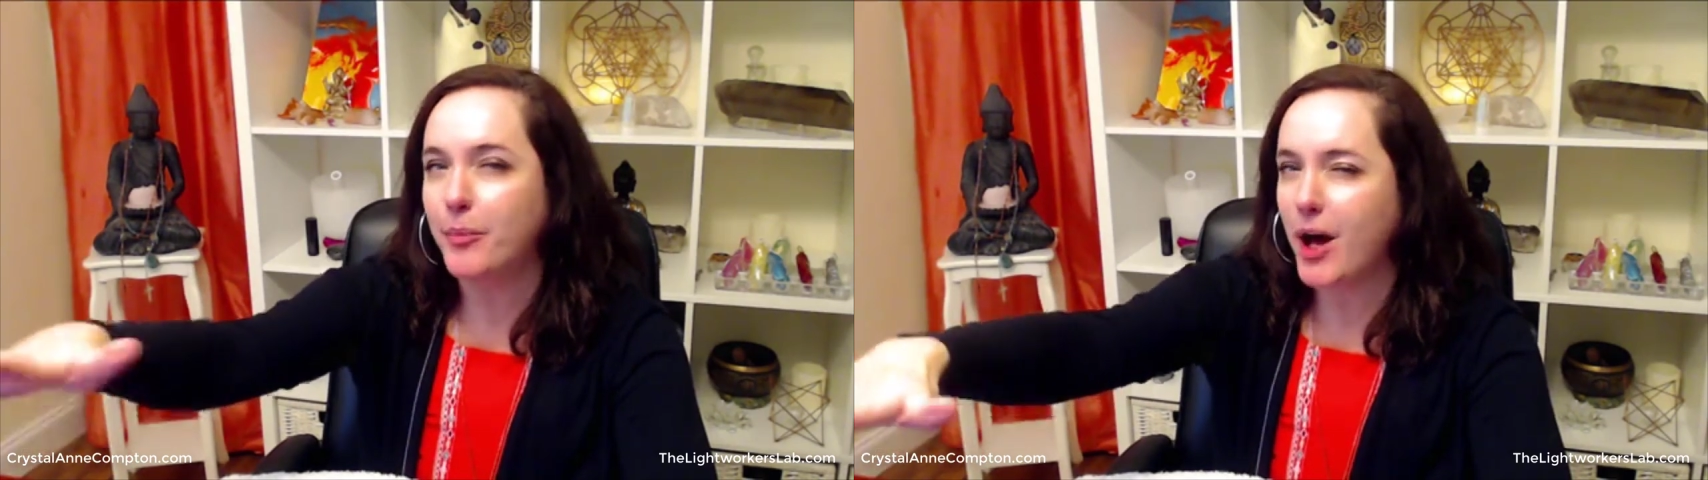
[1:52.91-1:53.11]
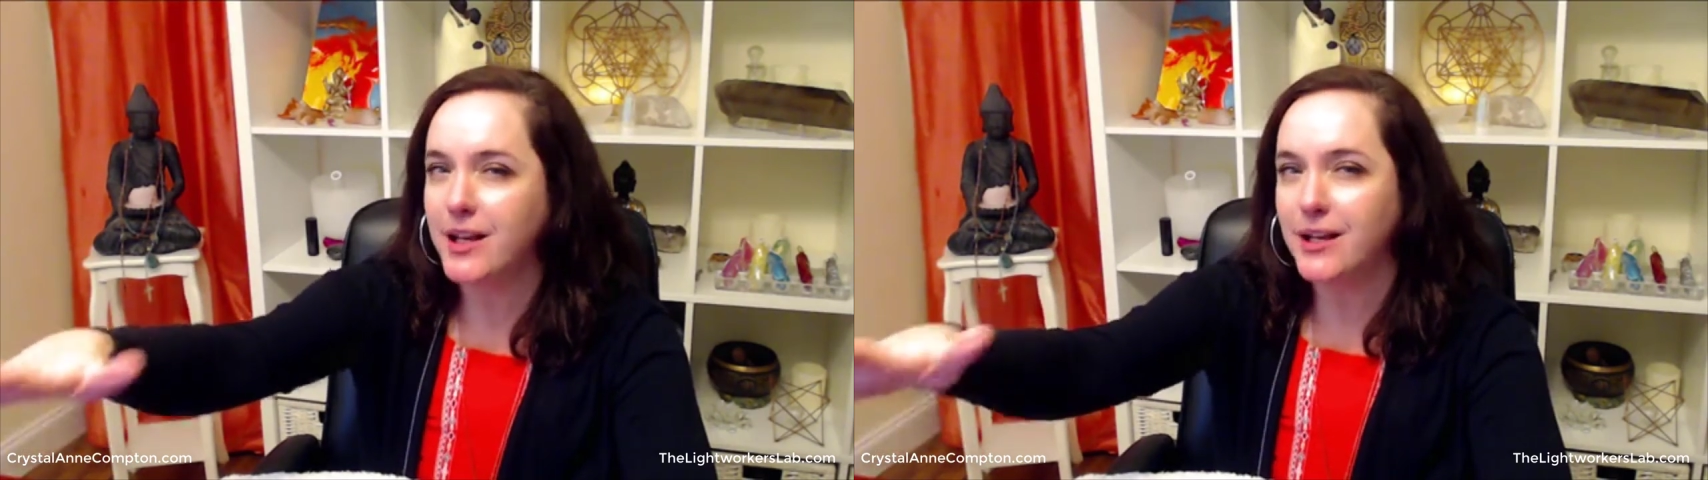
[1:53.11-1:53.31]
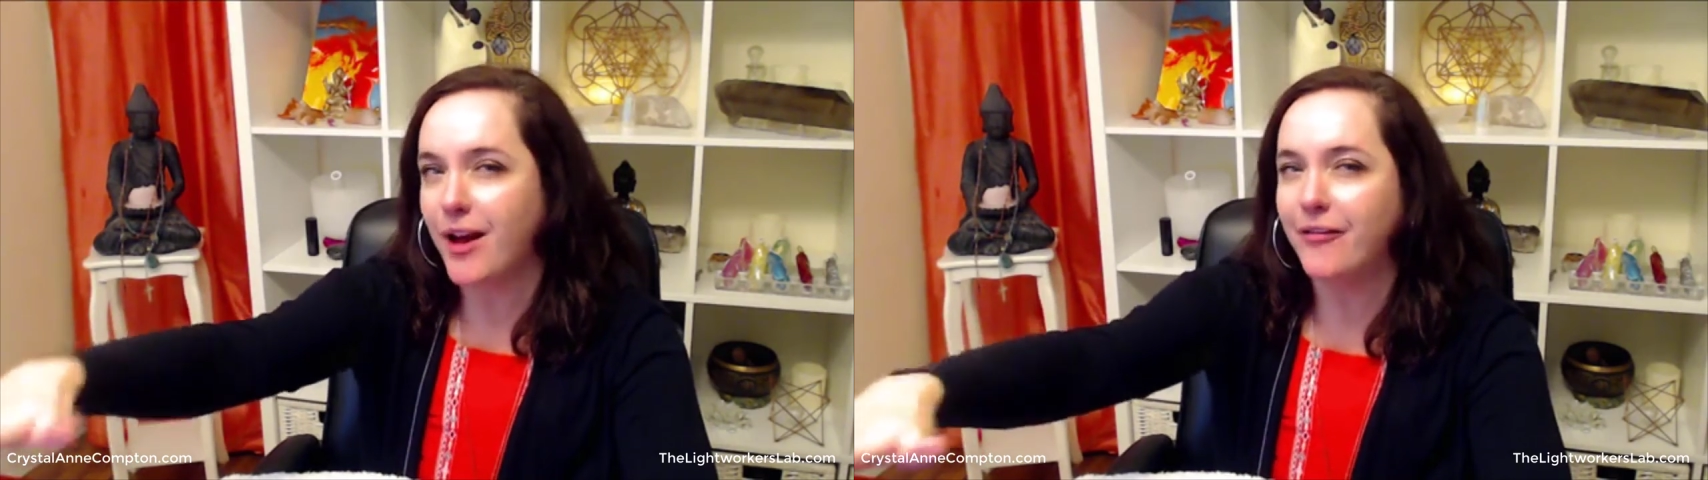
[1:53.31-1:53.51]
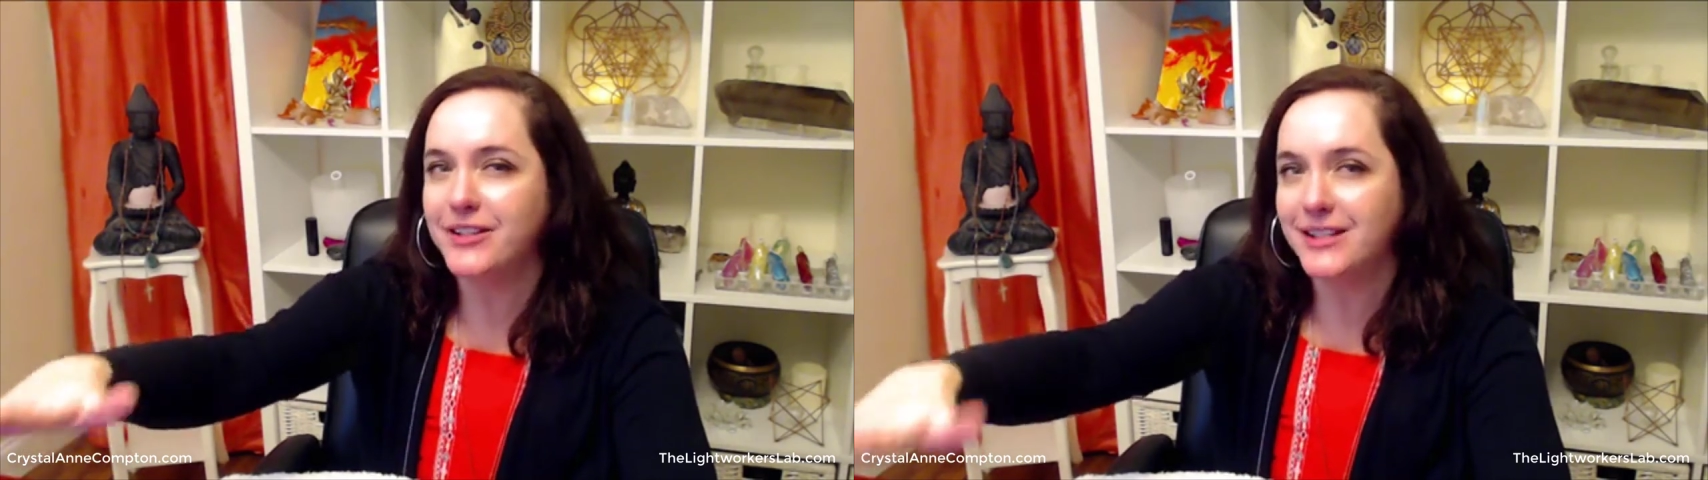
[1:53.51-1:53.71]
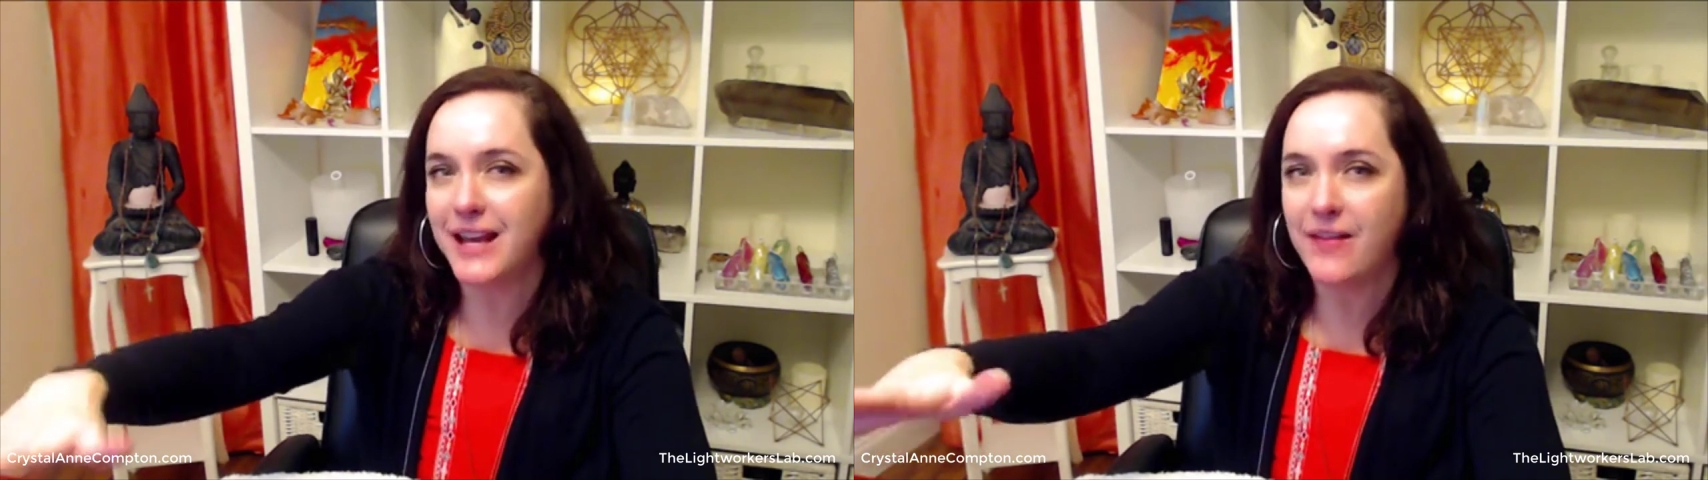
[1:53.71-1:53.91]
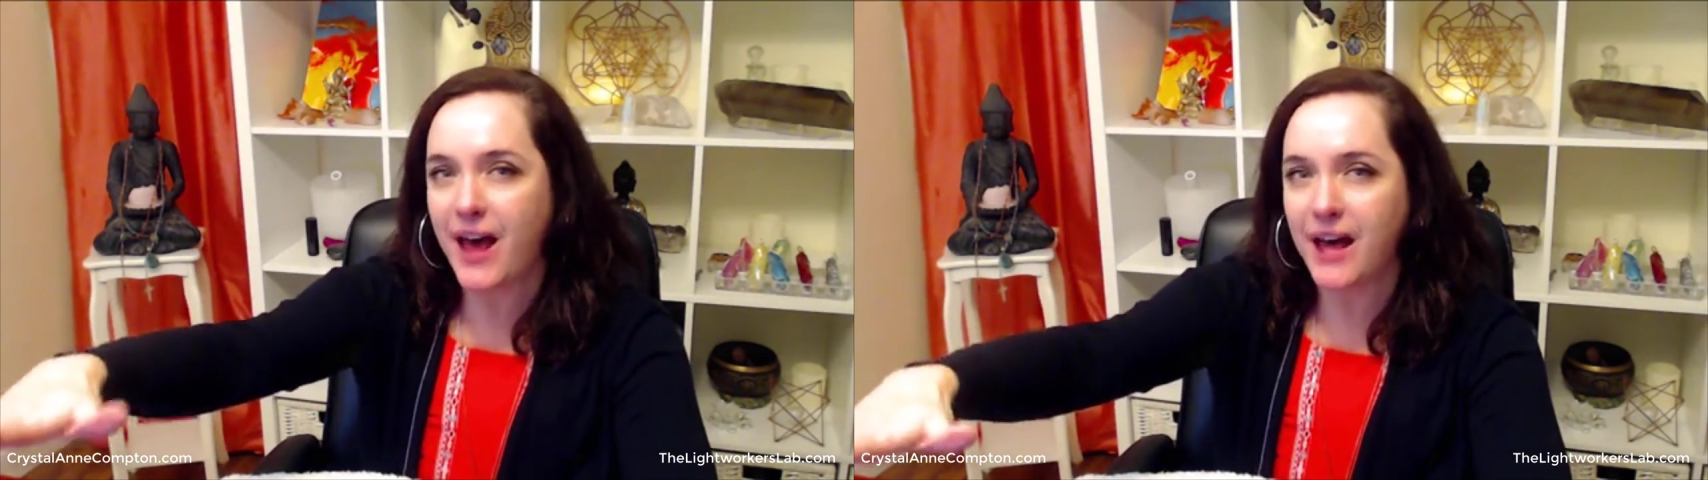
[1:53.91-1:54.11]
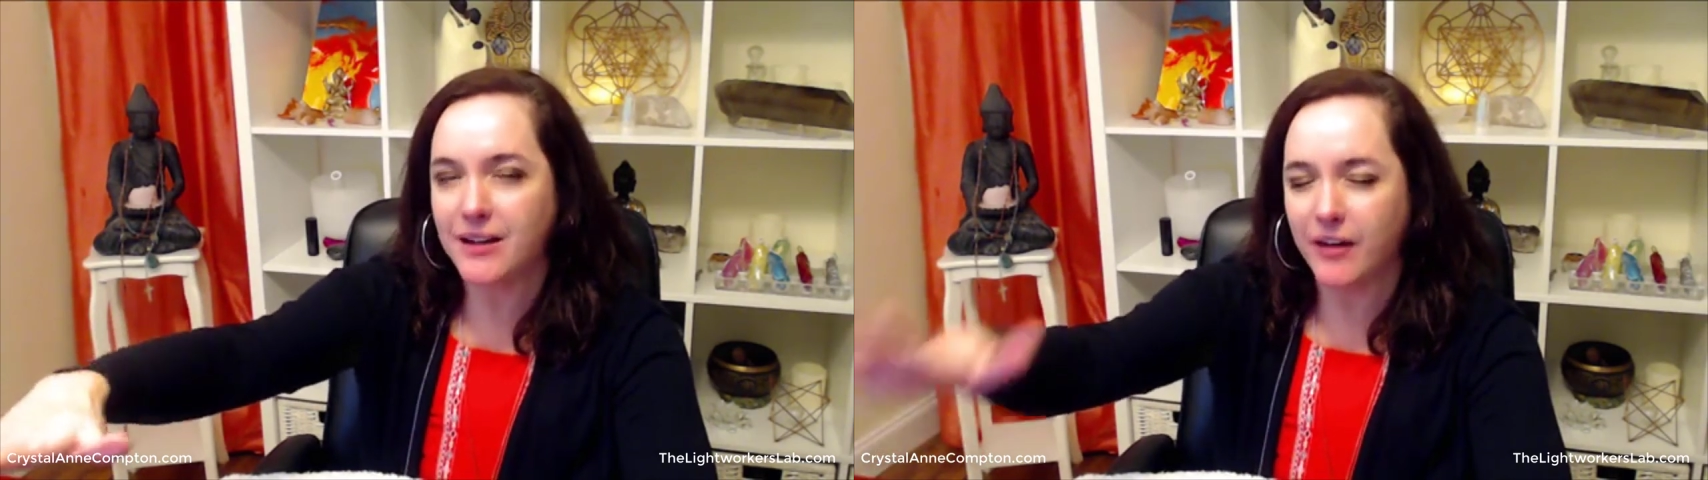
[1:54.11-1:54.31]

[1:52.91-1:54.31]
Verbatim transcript: body enough to say that?